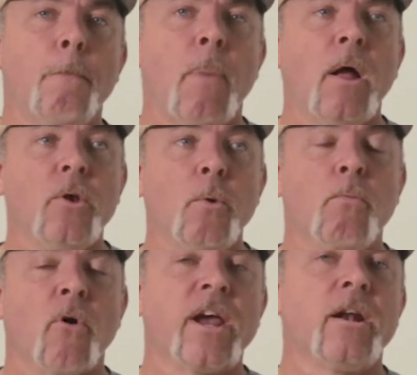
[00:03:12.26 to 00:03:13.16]
but you
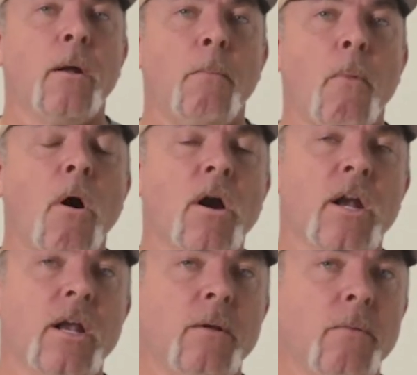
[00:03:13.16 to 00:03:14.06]
bring in a
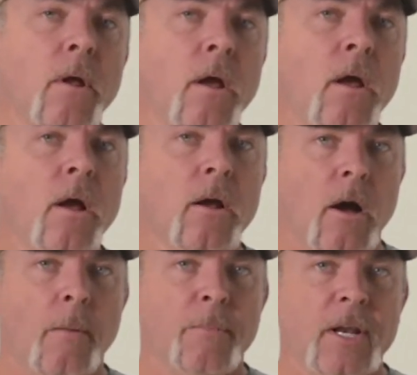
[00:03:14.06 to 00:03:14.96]
marketing
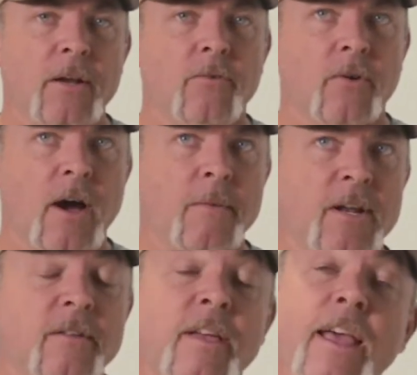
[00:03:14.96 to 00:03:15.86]
company to come in
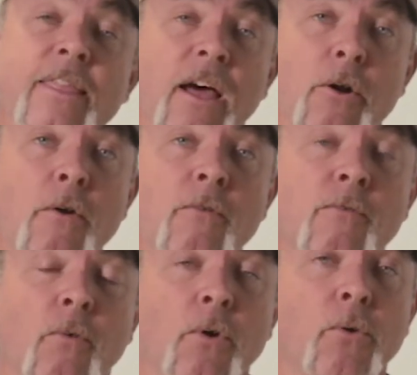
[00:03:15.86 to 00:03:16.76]
and take that over
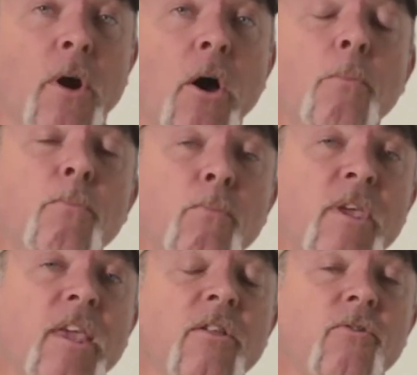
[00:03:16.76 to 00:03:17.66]
for you or help
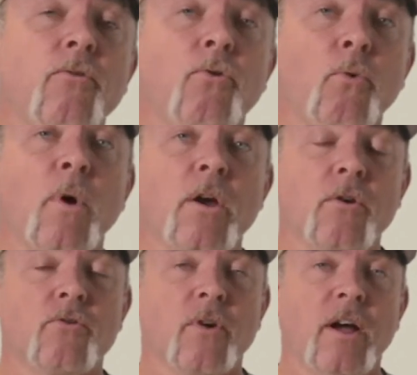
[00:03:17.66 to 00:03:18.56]
get you to where
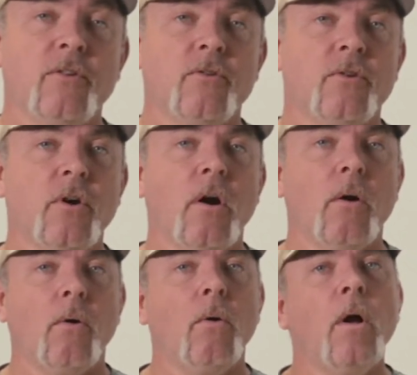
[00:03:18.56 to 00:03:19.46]
you're trying to
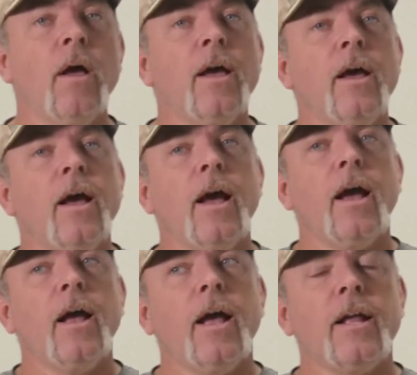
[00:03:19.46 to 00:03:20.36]
go.
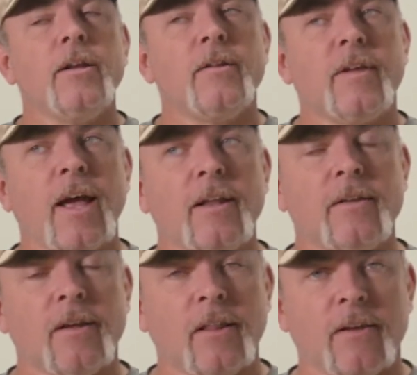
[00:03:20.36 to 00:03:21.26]
And you tend
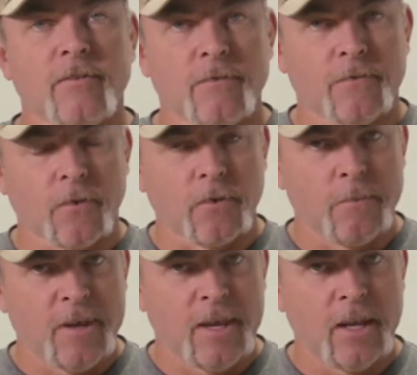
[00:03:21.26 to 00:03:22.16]
to listen for the
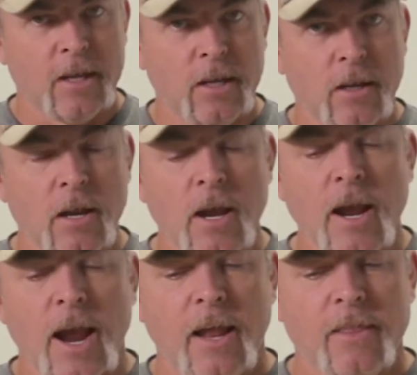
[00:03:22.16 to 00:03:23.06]
beginning,
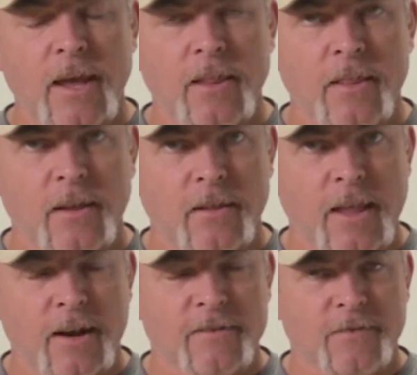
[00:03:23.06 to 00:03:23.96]
and then the
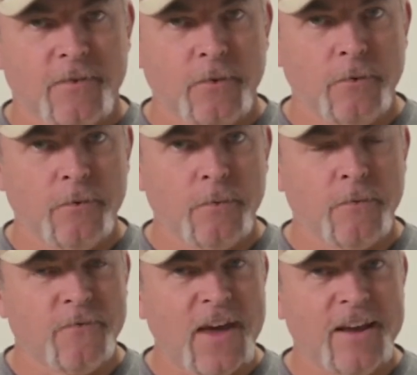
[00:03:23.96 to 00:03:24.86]
next few
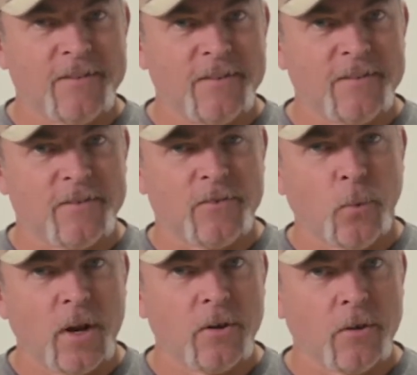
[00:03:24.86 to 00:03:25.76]
phases
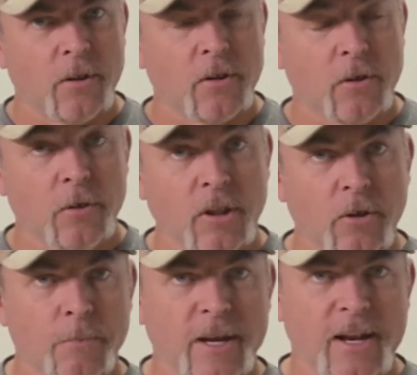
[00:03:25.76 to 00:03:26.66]
dwindle a
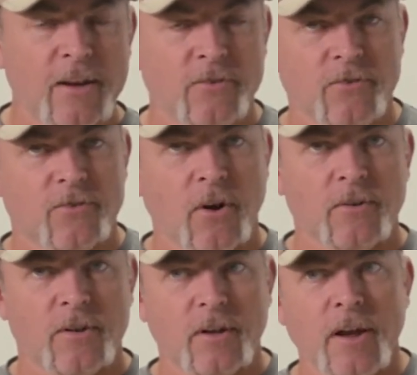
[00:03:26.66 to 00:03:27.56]
little bit as you
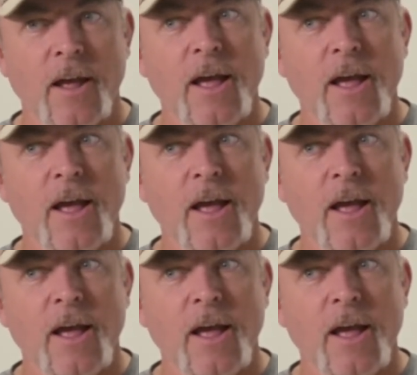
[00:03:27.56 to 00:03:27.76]
start to